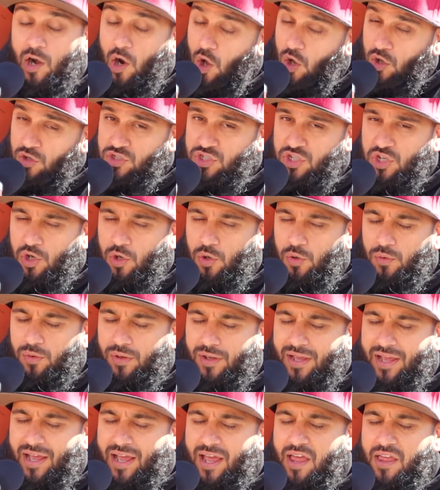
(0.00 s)
also,
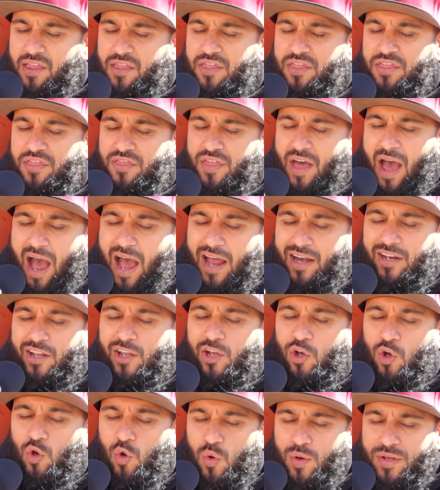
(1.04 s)
that
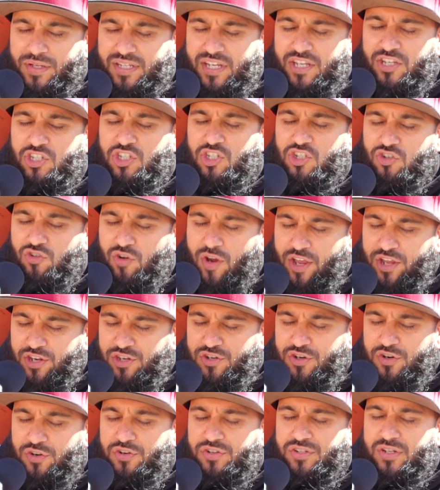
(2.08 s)
quizzing
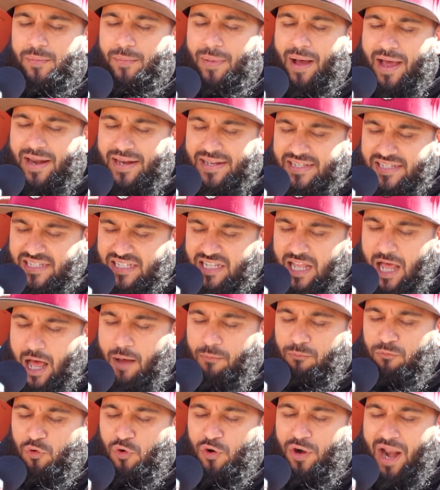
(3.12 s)
strangers about
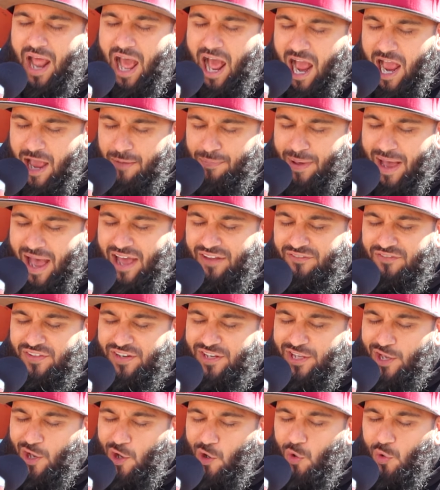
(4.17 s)
Islam for an iPad
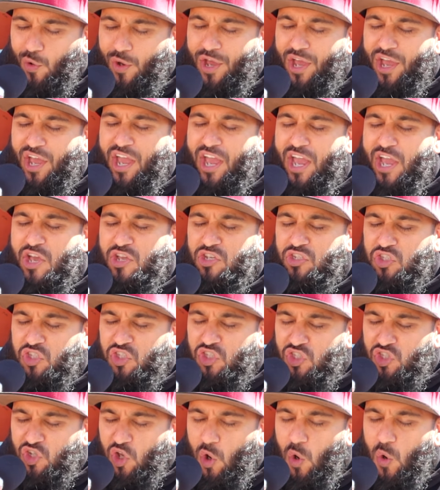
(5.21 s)
video is
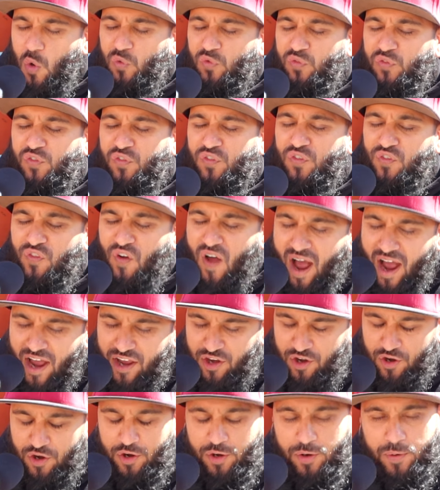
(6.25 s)
so
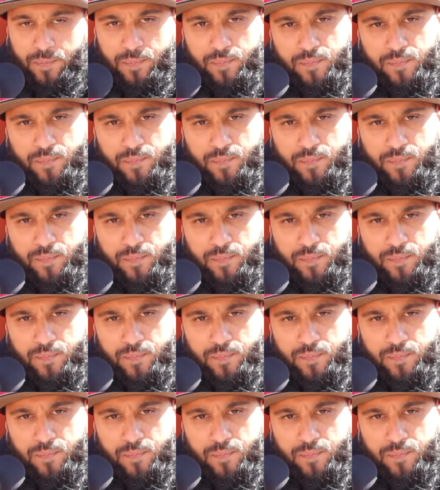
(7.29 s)
fire.